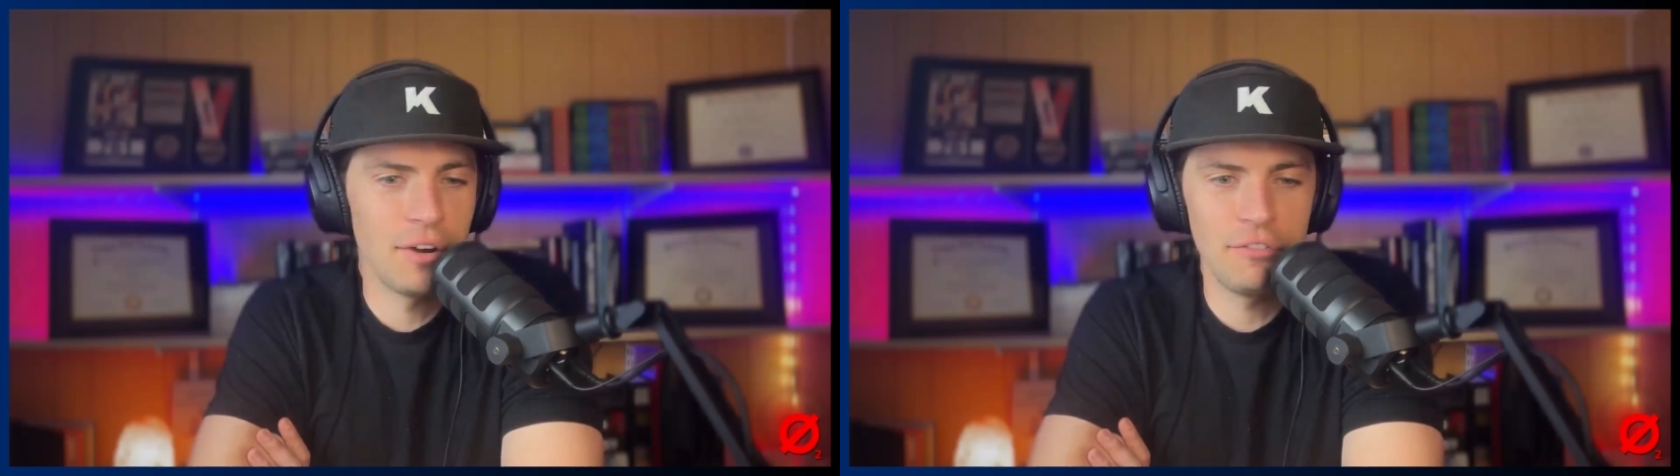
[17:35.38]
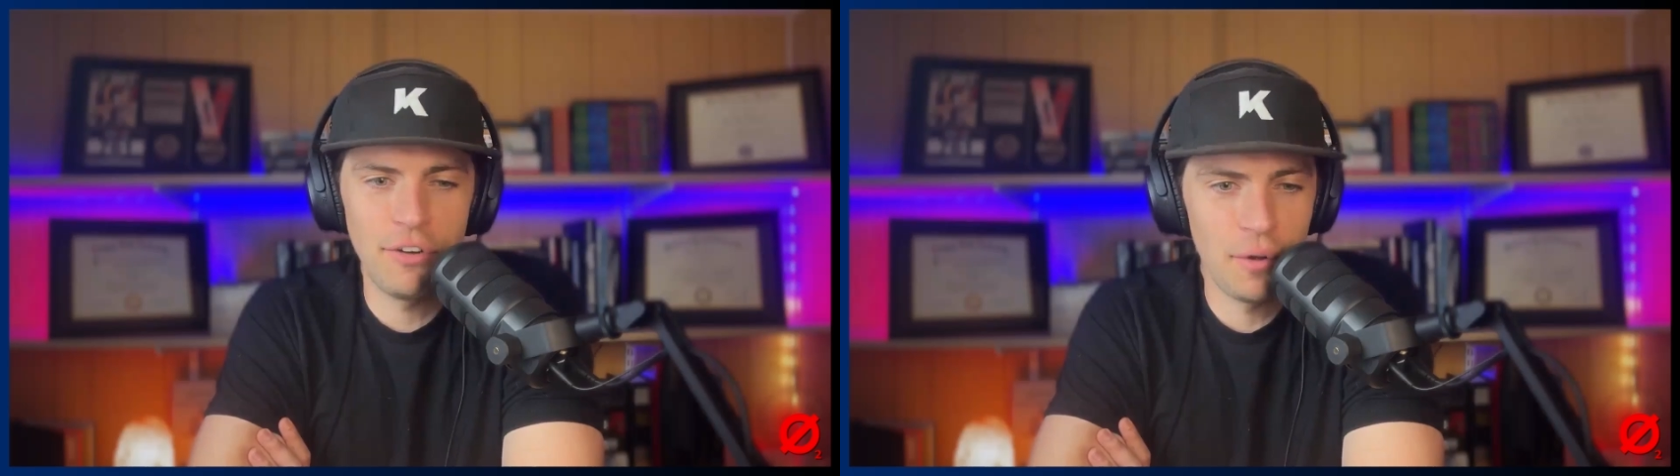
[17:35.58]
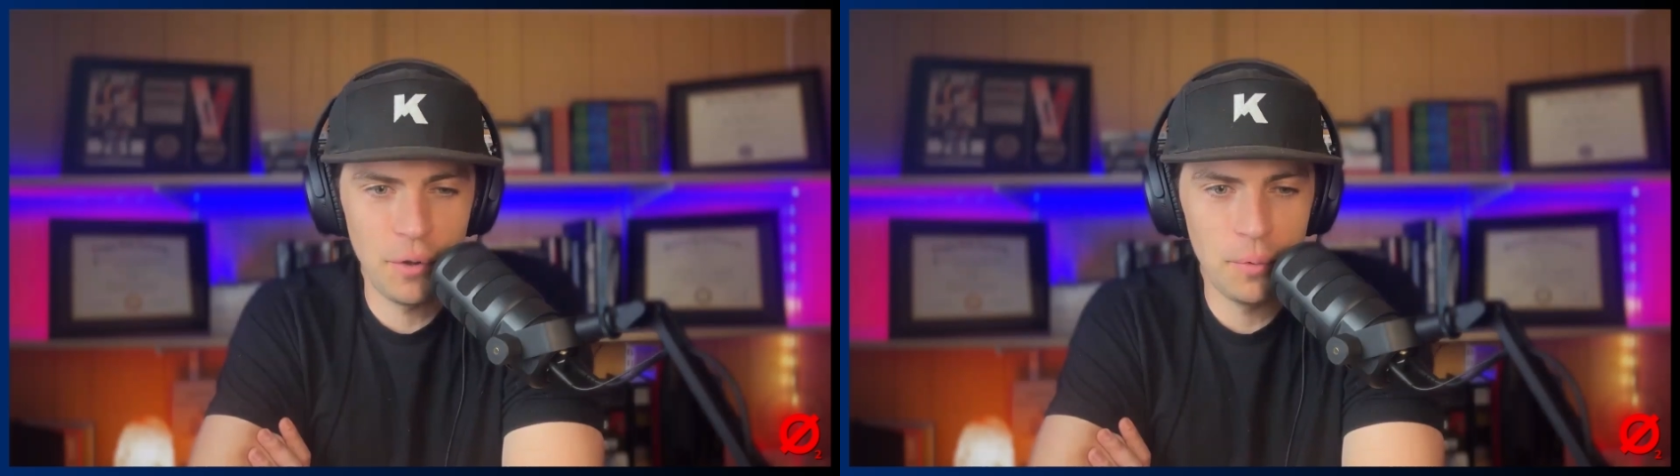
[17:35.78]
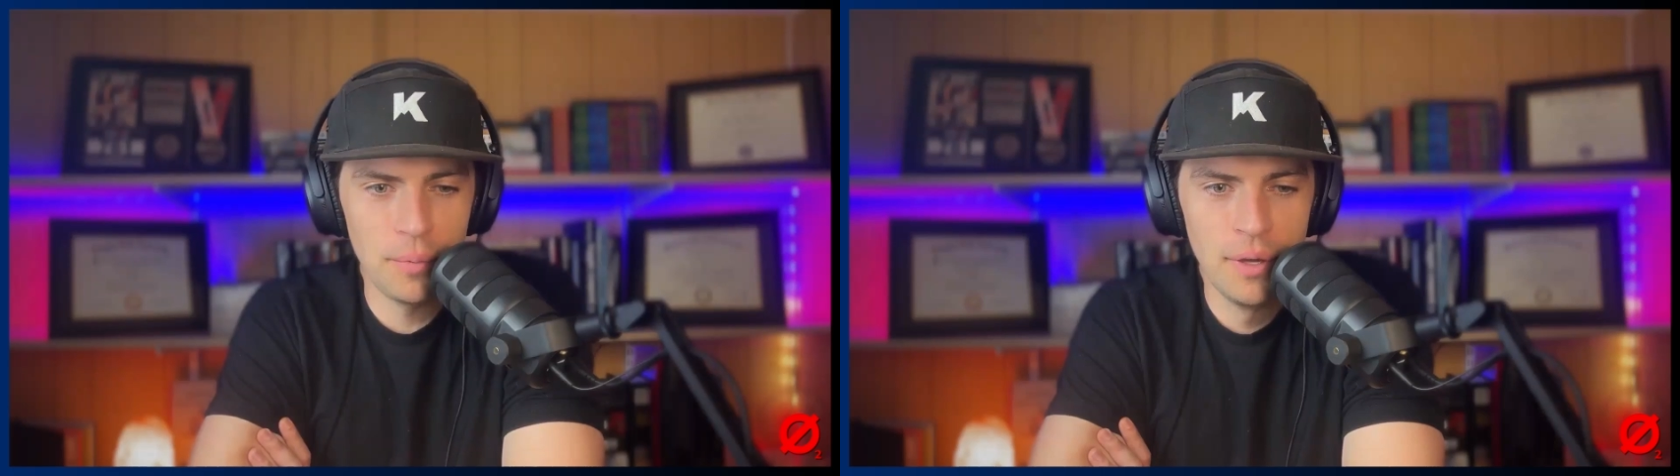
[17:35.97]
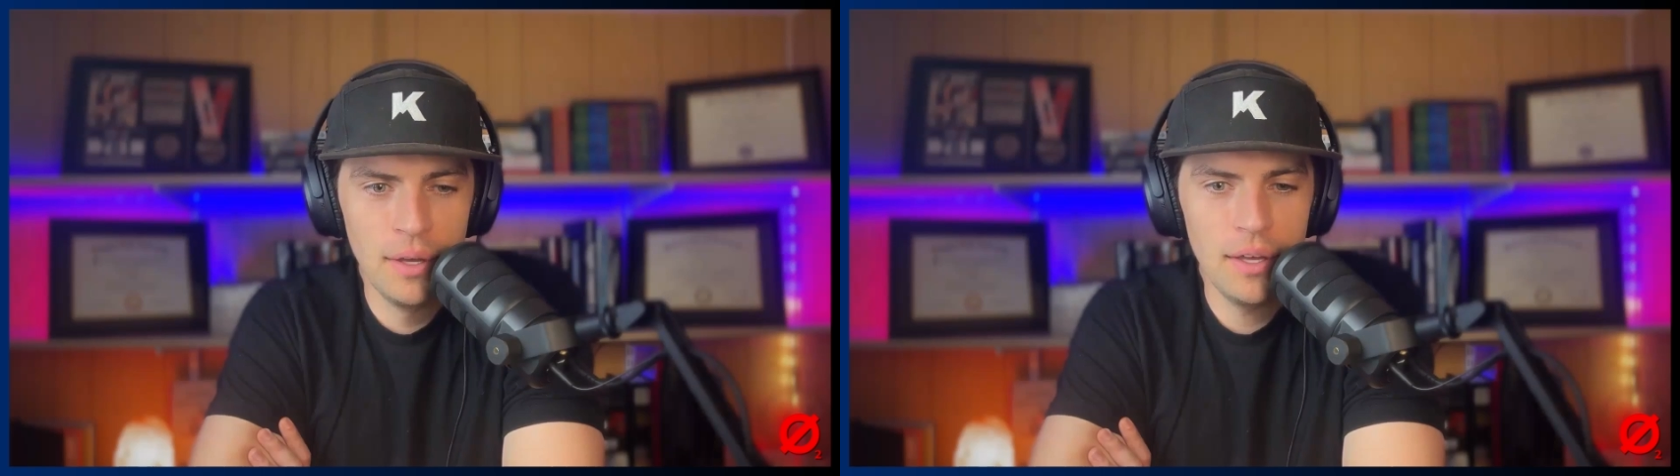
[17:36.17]
volume,
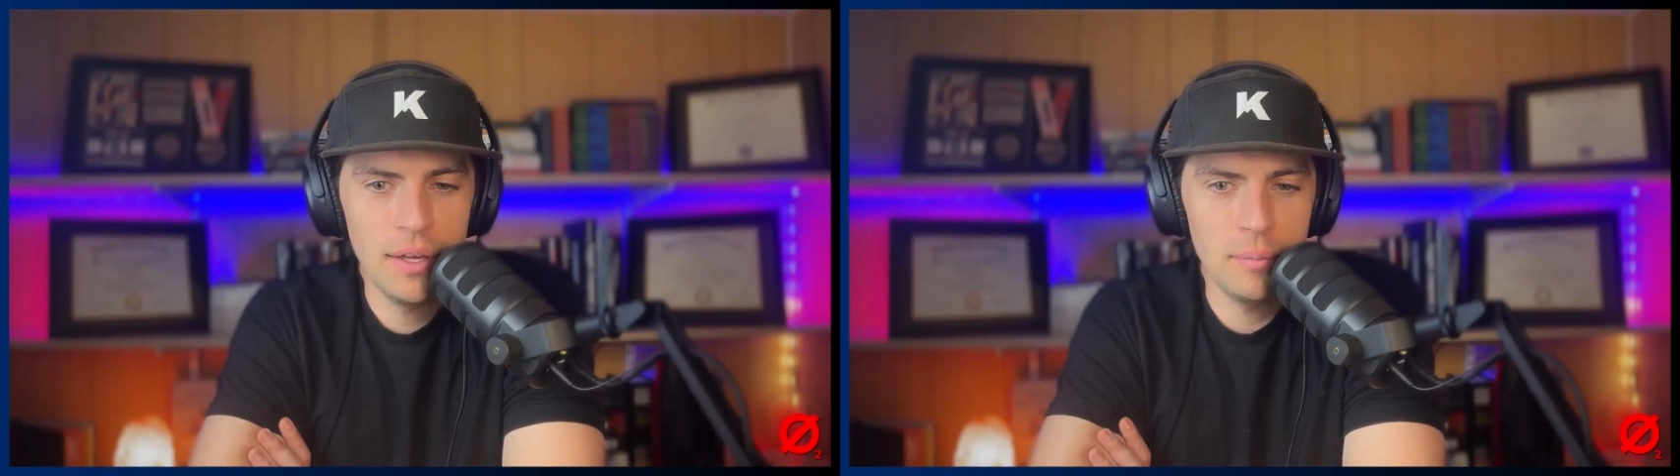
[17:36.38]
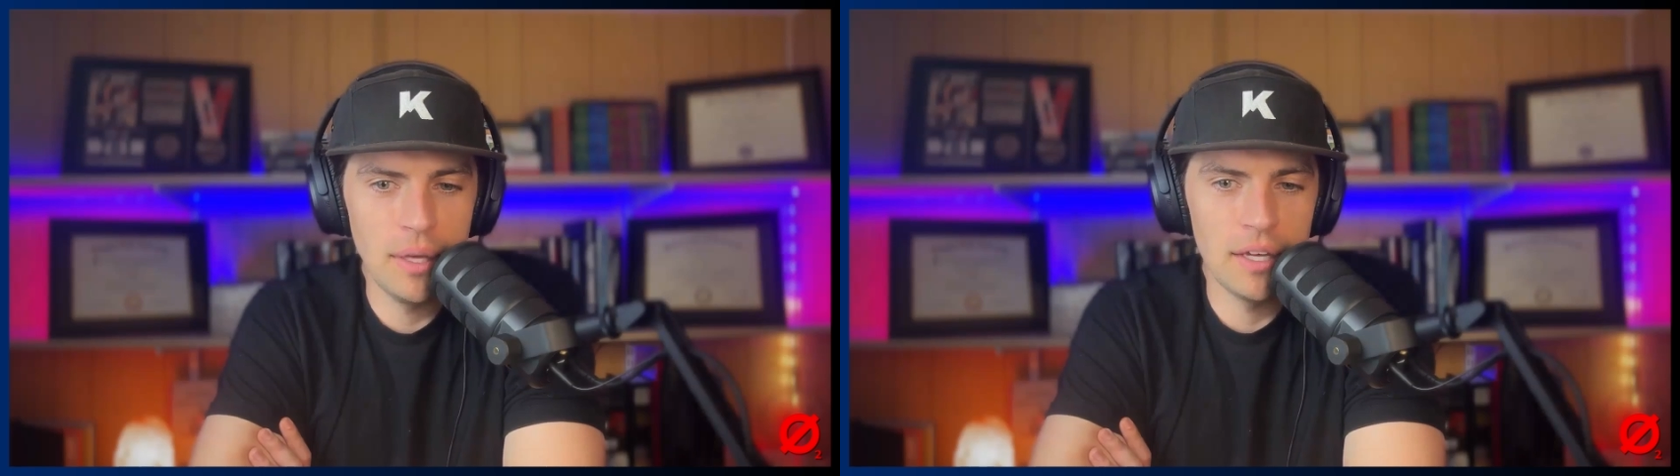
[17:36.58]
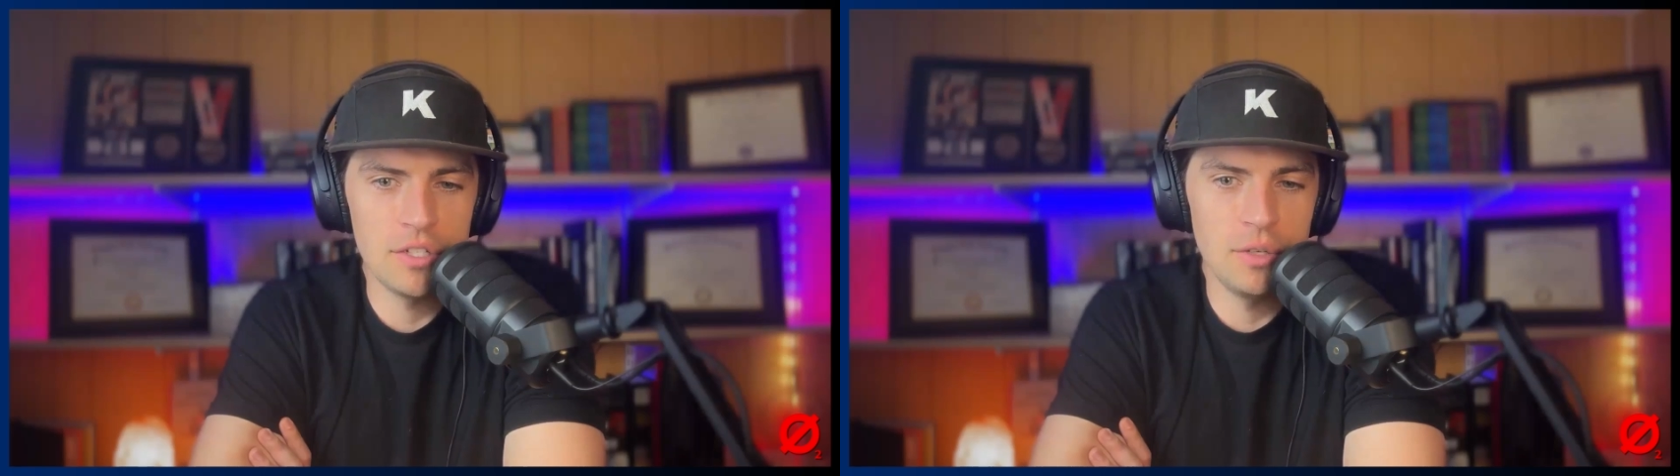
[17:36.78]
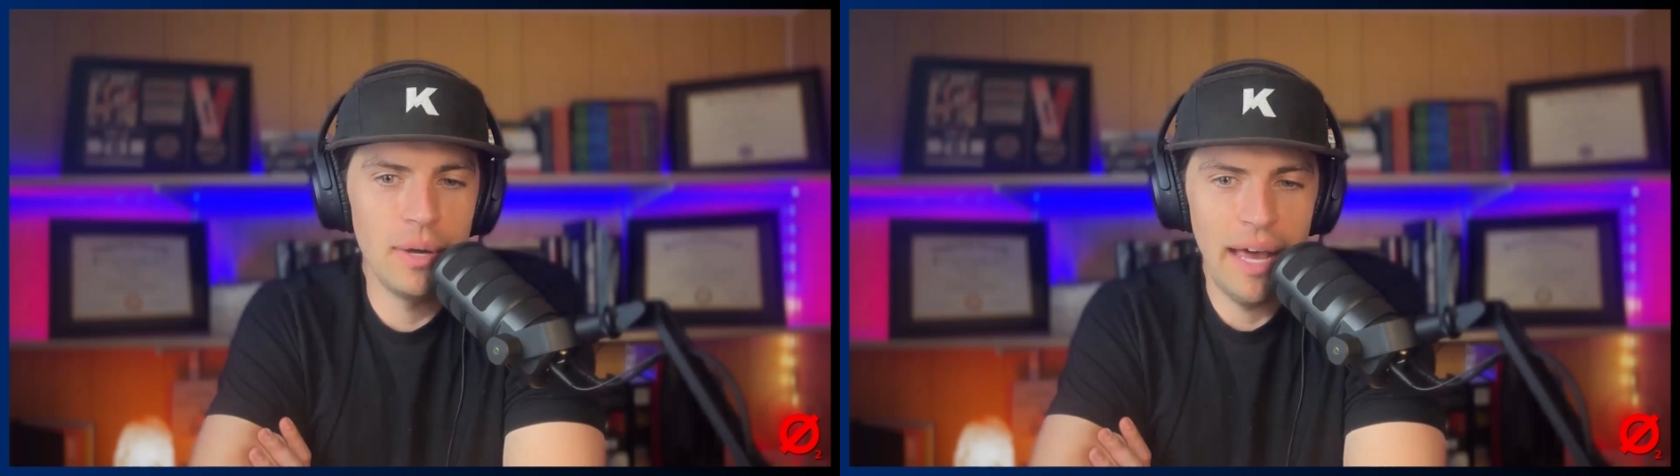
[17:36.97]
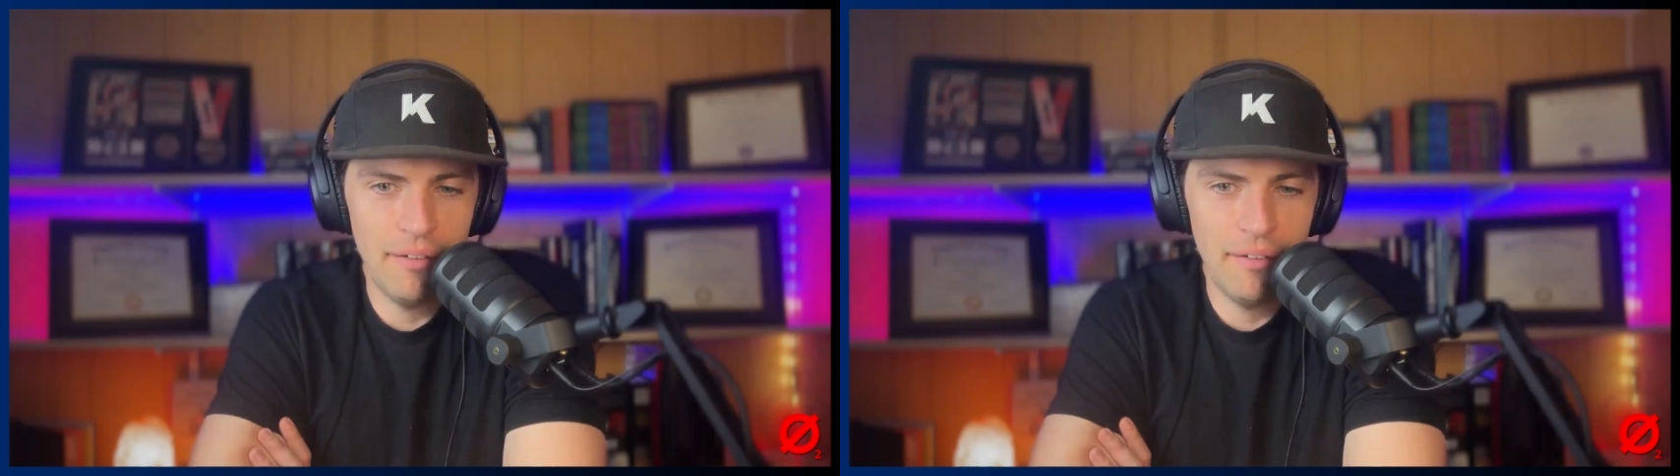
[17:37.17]
because you